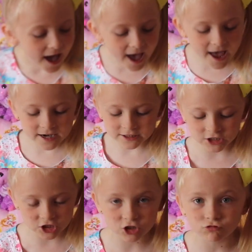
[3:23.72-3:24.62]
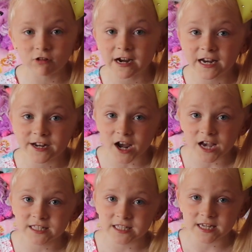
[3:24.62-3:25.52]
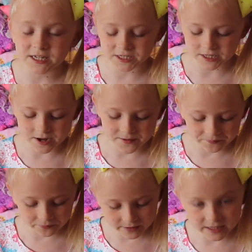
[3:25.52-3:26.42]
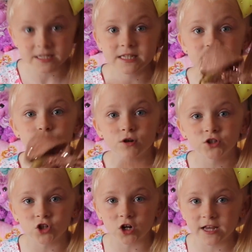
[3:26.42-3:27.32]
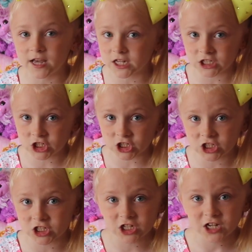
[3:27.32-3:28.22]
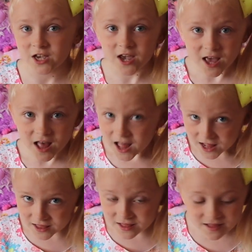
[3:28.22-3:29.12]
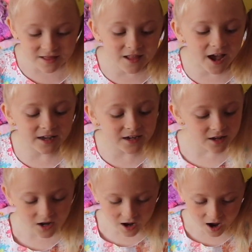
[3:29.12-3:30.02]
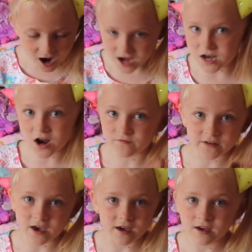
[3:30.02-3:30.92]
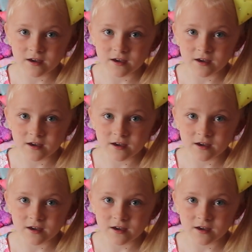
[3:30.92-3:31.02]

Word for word: and it's just really nice. It's um, sequins on it. It's just like I love it.